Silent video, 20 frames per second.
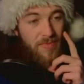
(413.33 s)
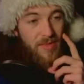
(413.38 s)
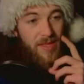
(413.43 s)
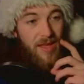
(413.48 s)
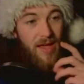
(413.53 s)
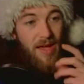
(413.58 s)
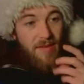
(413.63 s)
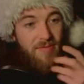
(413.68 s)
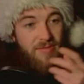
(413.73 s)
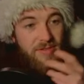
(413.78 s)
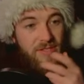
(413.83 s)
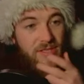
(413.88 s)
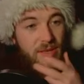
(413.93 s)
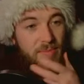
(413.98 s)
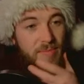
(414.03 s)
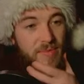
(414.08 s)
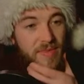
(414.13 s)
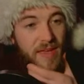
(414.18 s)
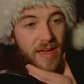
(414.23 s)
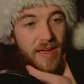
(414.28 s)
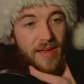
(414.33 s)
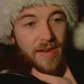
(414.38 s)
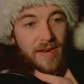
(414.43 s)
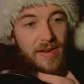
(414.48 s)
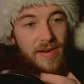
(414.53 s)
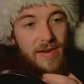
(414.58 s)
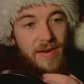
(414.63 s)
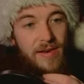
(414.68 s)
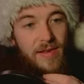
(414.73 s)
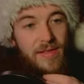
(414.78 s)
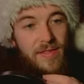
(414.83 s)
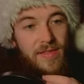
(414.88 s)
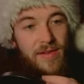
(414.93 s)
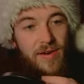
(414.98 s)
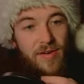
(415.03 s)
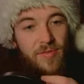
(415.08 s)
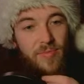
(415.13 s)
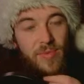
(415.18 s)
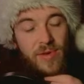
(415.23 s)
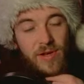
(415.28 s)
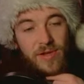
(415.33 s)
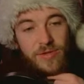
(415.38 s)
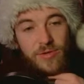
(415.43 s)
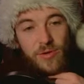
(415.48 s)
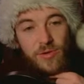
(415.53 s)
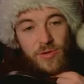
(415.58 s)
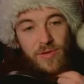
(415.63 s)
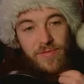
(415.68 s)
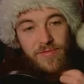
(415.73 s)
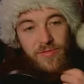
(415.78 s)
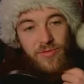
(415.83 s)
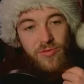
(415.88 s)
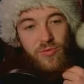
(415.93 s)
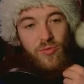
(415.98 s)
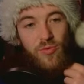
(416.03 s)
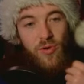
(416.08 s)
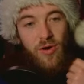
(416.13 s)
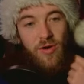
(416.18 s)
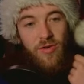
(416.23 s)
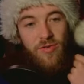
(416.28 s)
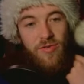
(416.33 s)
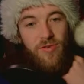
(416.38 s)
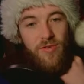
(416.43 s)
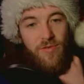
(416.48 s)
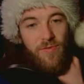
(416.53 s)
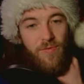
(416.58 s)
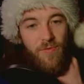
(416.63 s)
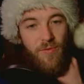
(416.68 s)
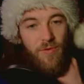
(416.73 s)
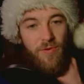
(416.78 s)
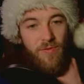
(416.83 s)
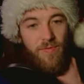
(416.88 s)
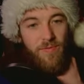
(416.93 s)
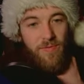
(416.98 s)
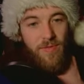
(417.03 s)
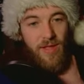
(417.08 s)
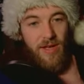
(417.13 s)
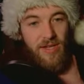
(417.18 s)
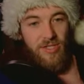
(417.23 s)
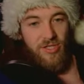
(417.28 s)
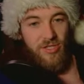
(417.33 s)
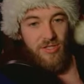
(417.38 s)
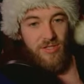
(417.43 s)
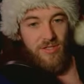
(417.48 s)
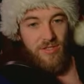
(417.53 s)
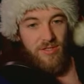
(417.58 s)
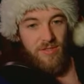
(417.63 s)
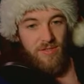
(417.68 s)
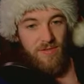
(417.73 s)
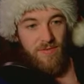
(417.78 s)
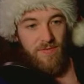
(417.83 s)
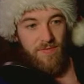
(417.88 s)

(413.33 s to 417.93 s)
After step 10, there have been a total of 204 flashes.